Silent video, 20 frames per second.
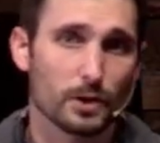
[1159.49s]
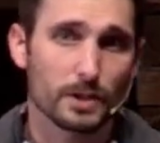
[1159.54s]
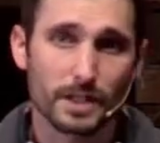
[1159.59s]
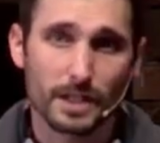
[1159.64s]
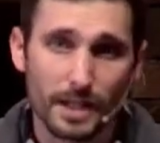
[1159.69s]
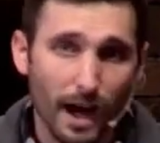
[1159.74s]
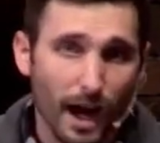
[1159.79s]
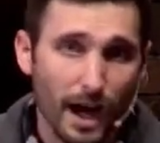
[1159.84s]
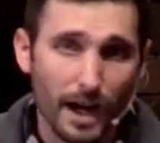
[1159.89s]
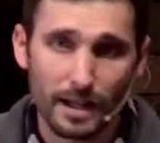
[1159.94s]
We're
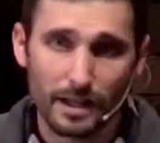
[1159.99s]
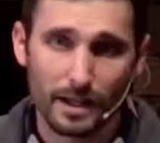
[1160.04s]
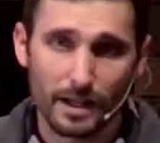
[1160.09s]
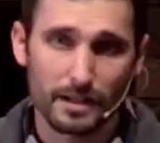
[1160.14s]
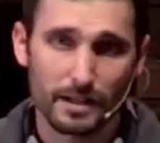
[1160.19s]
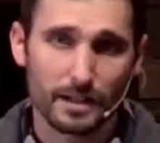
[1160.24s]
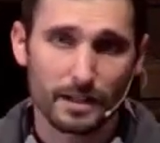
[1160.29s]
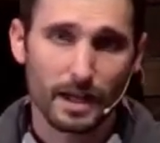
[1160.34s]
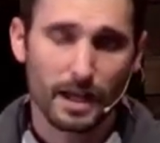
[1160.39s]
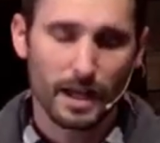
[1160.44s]
denying
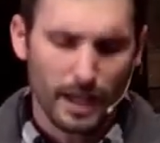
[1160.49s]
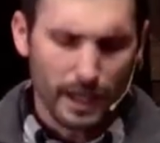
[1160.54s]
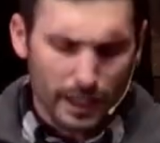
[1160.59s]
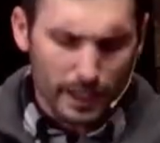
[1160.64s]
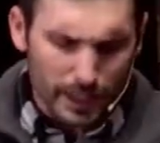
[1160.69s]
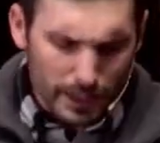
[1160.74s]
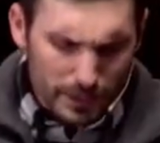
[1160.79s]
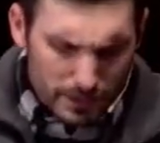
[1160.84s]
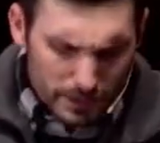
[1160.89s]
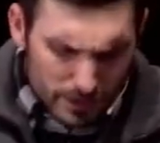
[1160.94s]
it.
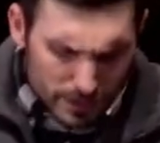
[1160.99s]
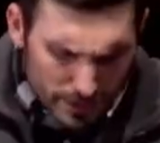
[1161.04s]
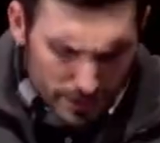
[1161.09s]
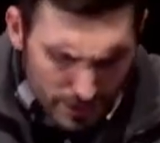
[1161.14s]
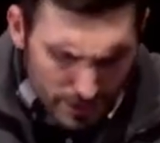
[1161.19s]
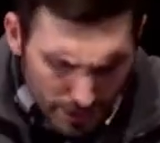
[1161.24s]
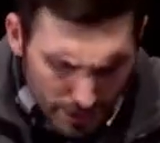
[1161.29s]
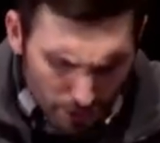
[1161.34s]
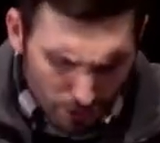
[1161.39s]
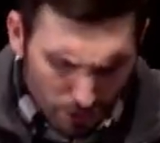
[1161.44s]
He
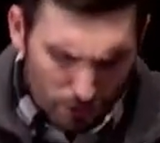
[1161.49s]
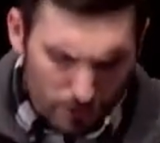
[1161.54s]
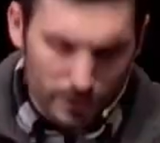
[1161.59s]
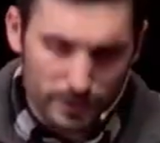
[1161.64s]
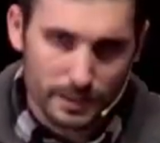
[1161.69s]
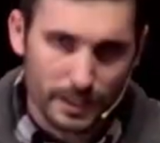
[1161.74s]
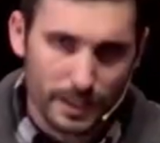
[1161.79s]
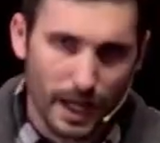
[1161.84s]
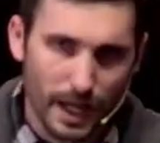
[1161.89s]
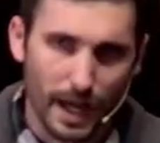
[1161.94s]

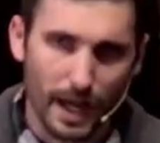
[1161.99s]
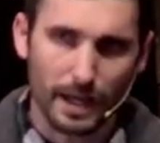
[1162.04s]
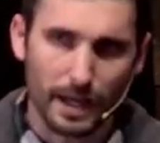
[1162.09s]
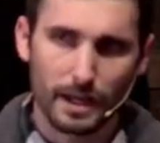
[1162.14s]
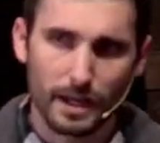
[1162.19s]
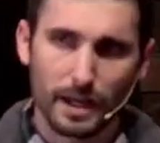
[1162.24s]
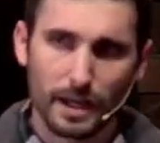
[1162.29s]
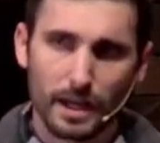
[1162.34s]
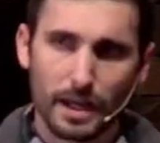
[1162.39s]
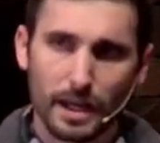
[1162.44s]
still
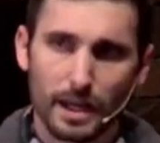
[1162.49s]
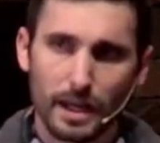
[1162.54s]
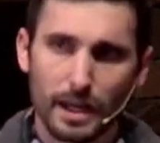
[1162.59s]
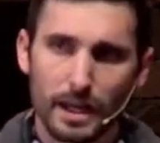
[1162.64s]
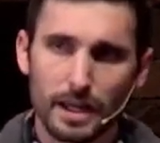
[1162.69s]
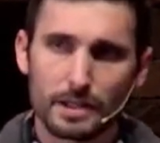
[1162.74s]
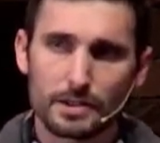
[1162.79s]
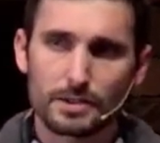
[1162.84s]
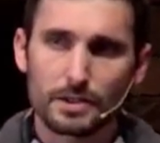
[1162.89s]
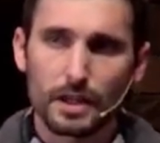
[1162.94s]
today
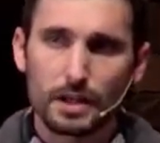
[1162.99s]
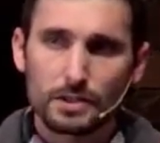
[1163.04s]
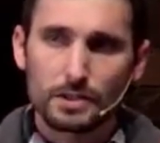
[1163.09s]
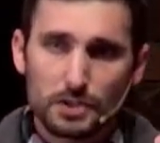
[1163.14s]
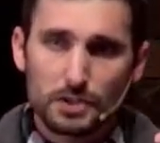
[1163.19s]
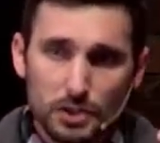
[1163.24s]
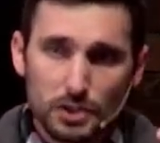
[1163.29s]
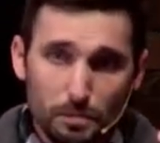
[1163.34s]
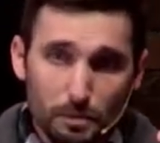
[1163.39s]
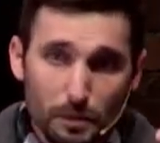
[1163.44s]
is
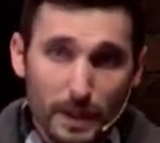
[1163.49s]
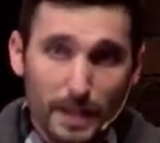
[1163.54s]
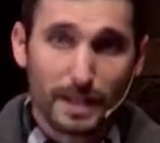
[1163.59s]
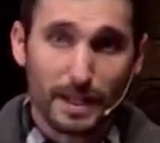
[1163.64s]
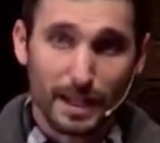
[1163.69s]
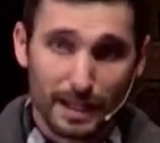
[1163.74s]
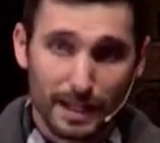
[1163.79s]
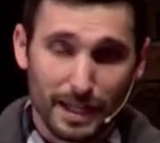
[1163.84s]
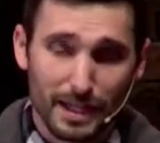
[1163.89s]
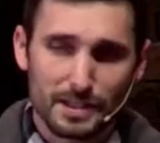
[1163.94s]

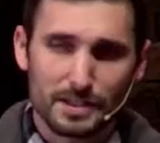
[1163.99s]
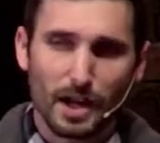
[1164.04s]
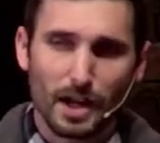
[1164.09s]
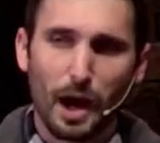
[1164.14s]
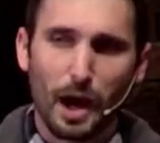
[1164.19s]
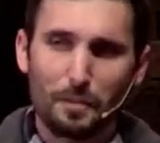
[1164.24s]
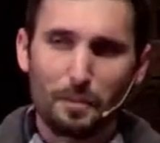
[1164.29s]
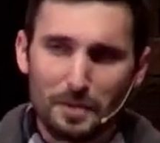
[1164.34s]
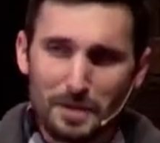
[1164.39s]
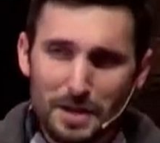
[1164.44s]
speaking his
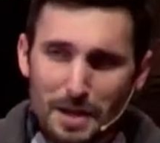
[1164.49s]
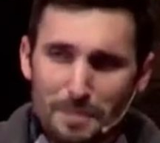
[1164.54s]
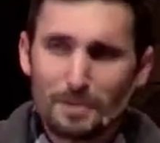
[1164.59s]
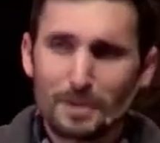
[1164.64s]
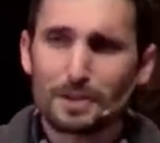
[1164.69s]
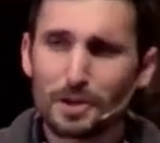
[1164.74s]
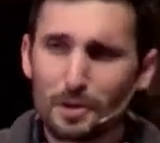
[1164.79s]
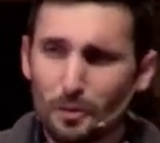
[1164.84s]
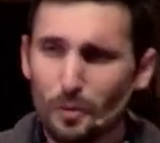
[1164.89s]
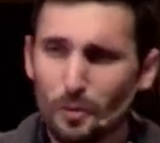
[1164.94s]

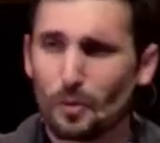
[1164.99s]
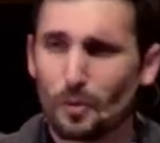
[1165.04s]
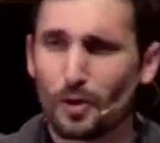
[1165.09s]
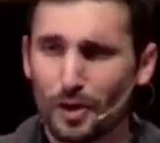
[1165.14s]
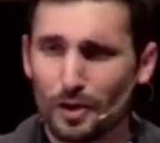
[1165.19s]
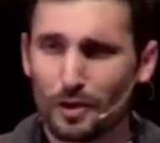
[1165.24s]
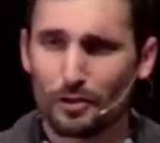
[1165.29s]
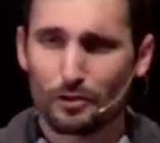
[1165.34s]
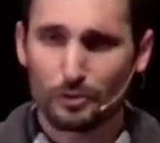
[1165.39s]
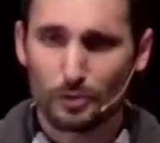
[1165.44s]
omnipotent
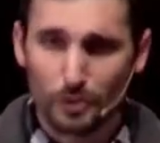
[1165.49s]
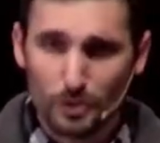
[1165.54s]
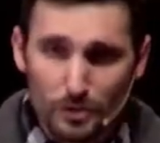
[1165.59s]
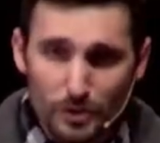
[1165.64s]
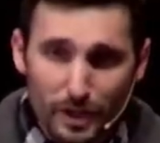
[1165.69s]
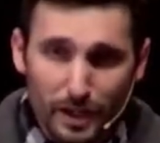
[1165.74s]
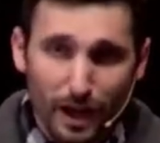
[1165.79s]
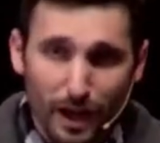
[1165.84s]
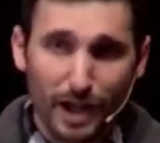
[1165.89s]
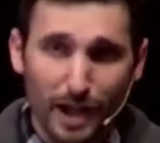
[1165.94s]
word
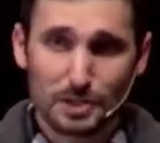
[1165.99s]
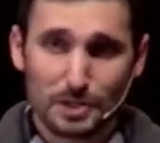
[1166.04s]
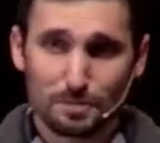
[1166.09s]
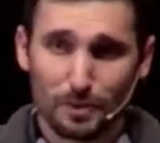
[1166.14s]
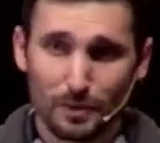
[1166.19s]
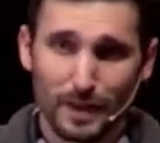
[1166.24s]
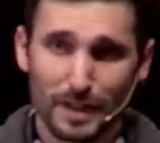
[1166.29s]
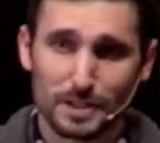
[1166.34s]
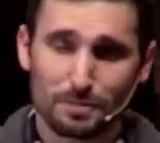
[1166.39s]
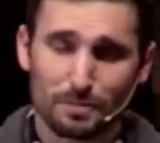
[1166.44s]
through the
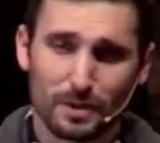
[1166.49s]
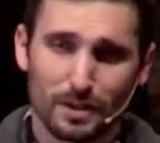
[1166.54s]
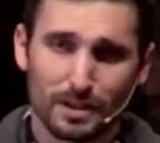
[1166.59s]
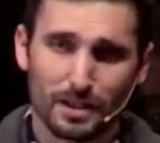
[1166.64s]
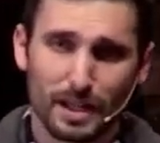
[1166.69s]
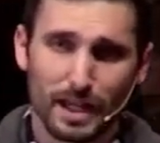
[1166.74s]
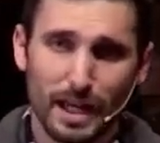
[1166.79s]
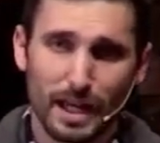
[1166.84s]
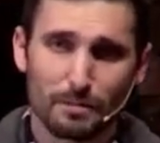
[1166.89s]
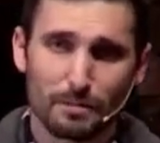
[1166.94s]
gospel that's
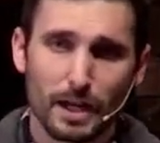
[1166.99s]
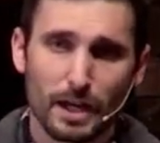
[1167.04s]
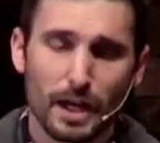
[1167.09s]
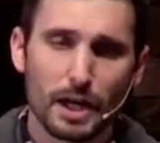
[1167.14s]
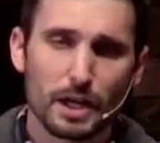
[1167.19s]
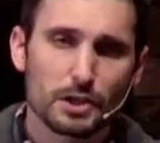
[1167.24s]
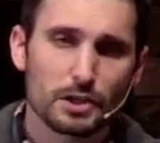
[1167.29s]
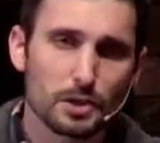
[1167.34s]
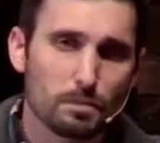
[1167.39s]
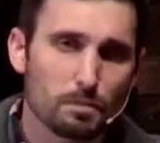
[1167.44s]
proclaimed
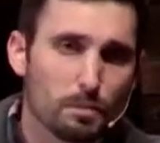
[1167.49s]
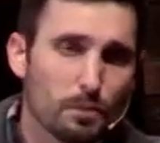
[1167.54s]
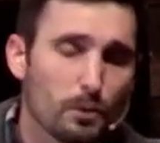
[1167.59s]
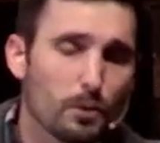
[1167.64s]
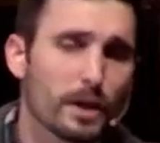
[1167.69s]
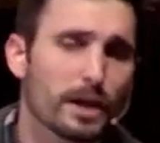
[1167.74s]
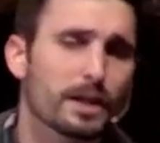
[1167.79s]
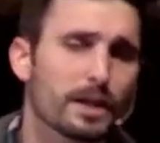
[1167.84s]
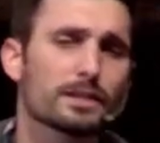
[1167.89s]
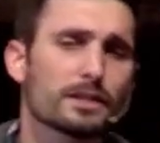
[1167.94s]
to
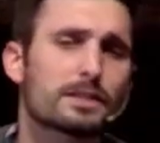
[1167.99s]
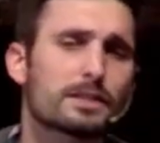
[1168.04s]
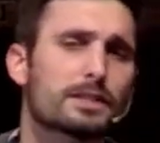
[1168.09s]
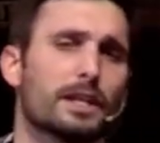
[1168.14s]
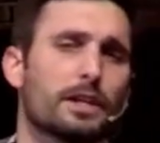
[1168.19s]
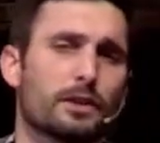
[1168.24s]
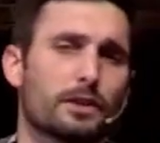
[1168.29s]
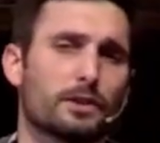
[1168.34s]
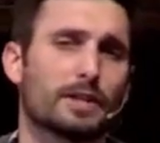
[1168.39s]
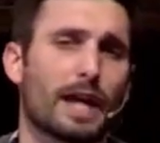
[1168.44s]
bring
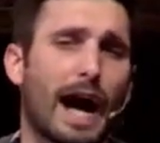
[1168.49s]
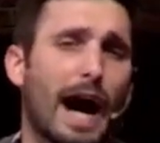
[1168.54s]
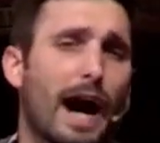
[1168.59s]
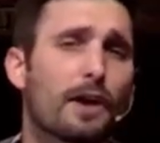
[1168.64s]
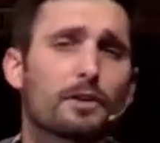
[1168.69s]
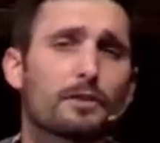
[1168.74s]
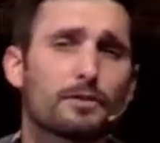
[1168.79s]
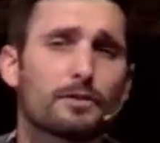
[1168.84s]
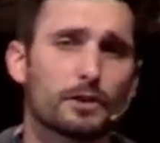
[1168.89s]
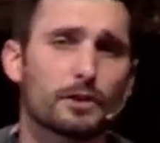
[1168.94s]
sinners
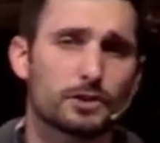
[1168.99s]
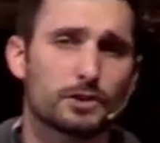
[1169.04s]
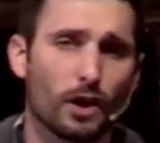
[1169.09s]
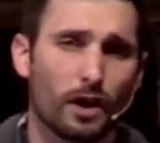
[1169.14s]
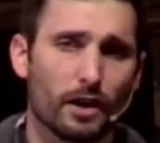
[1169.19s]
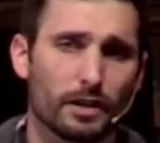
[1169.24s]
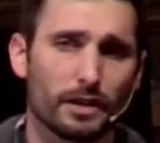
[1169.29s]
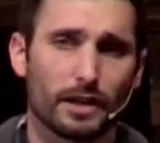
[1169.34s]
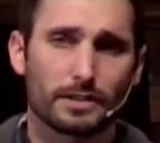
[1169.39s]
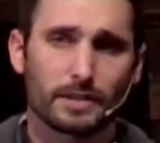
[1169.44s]
out of their
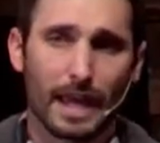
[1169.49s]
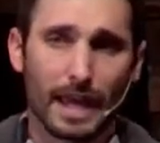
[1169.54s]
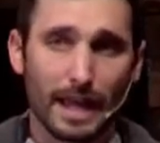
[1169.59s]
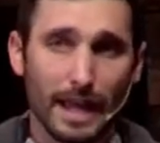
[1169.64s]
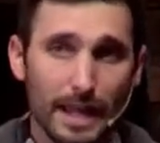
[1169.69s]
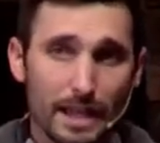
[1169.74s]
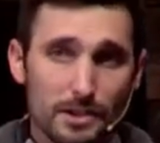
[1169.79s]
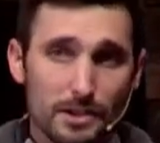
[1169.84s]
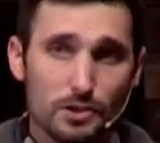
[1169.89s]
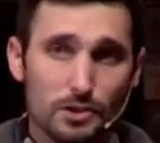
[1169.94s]
darkness
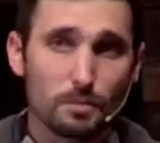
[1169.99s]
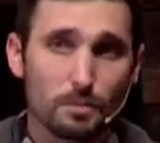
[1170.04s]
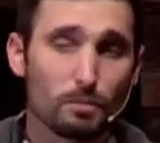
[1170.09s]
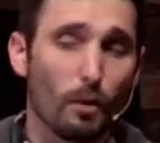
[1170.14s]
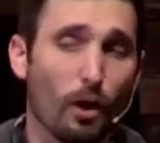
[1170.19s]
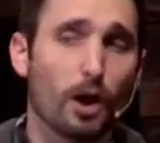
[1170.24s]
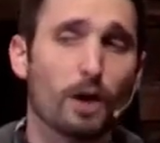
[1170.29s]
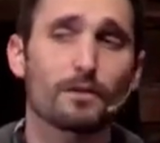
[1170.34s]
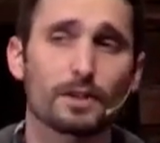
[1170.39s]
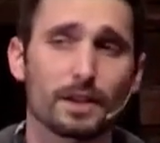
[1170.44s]
and into
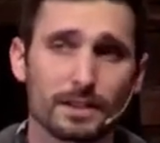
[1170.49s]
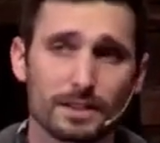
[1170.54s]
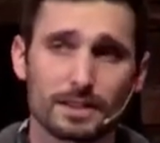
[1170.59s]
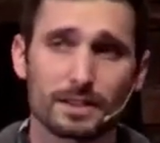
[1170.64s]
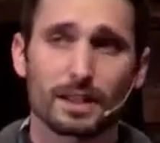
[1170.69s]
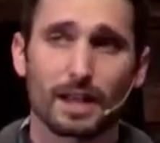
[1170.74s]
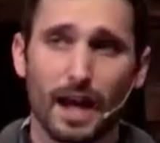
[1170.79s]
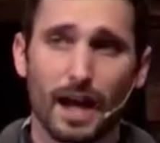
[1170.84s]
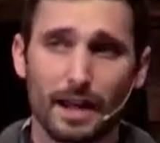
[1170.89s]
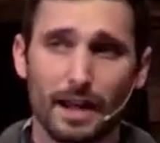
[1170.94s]

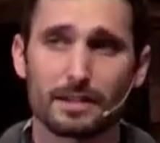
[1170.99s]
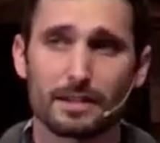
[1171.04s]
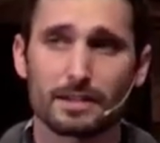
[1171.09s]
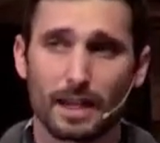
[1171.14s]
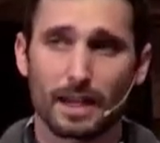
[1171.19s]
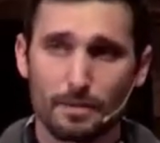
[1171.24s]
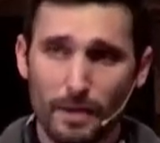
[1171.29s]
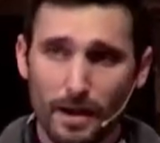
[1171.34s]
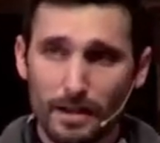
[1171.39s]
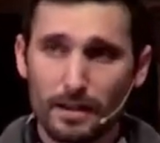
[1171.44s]
marvelous
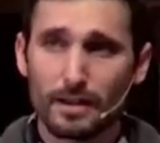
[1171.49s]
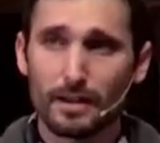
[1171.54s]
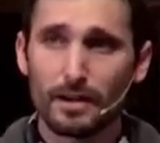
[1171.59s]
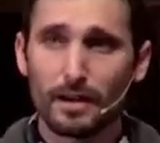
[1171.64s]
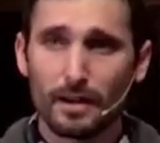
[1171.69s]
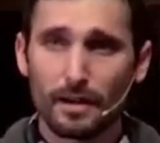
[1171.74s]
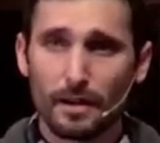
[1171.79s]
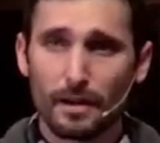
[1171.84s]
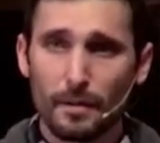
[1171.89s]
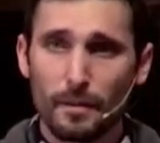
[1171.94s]
light. Amen?